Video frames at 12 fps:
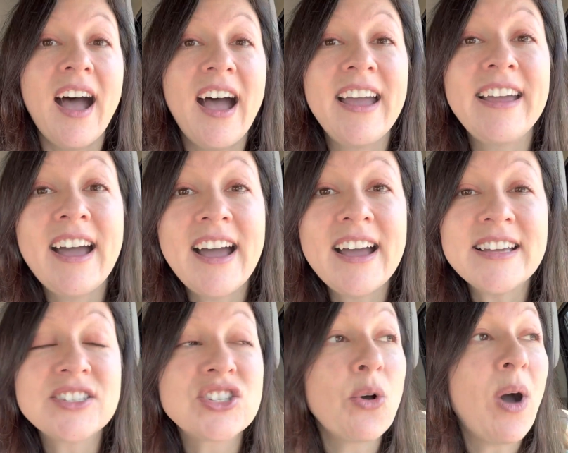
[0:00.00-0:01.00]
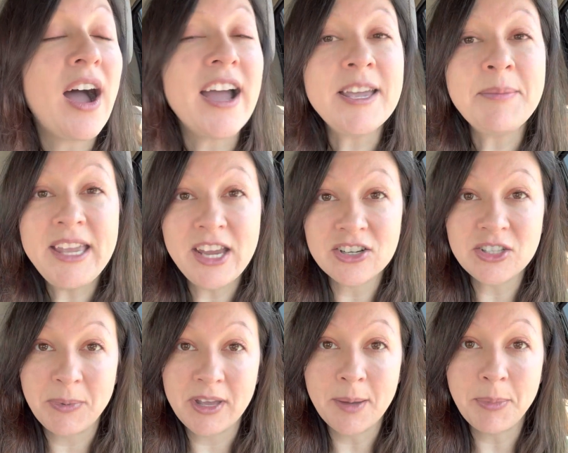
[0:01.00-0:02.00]
Hi guys, so I am here to
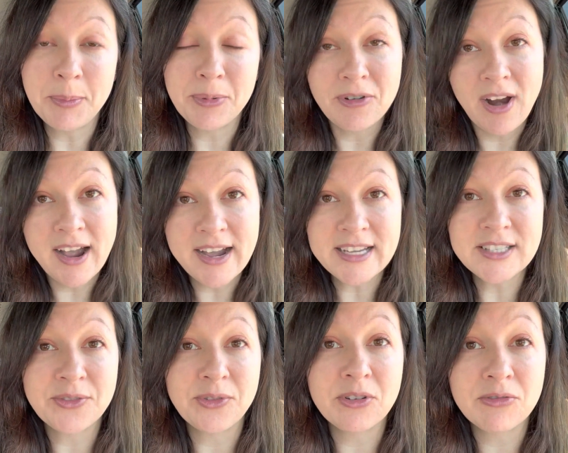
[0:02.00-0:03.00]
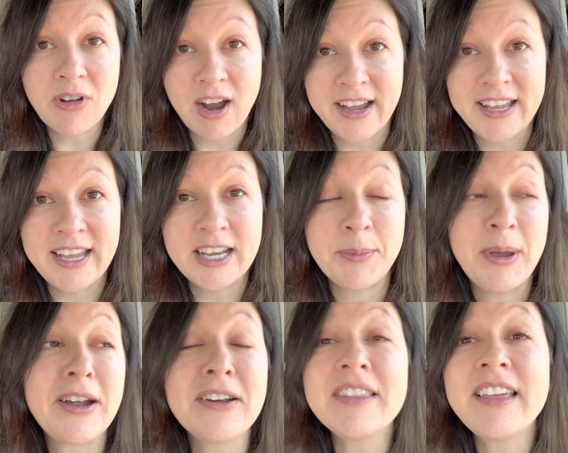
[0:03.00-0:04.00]
pick up a prize for Ryan.
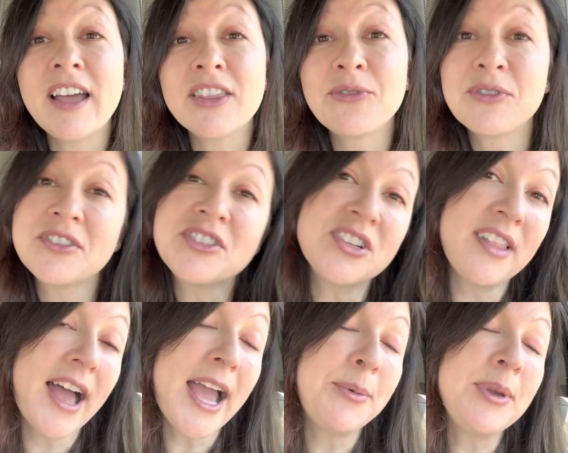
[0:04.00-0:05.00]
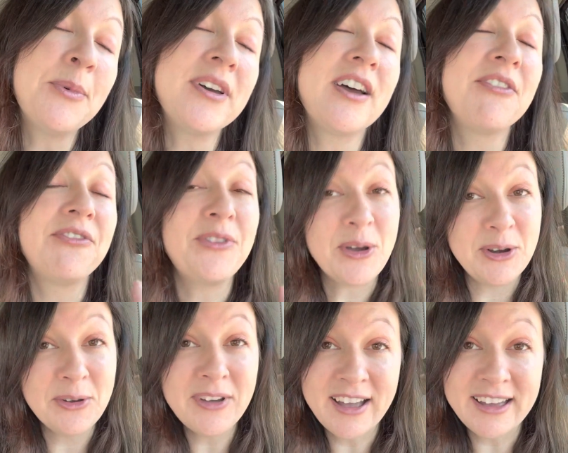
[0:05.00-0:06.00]
Apparently on the 4th of July, we won a
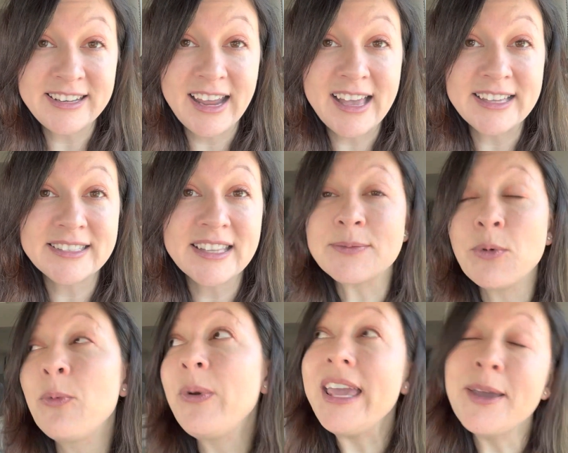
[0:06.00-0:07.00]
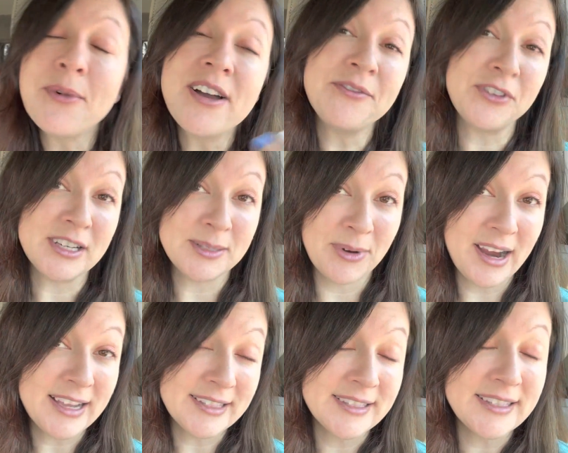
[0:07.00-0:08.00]
photo contest. Well, we won first
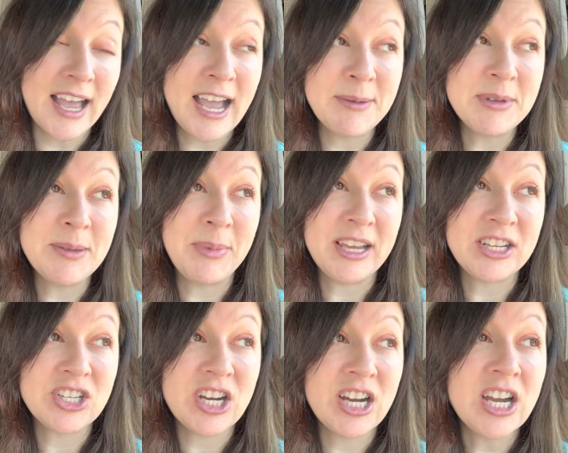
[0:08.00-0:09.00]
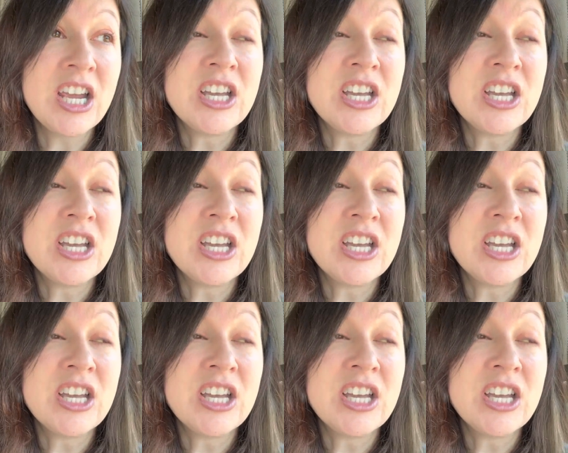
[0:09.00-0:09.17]
prize since I'm in the picture.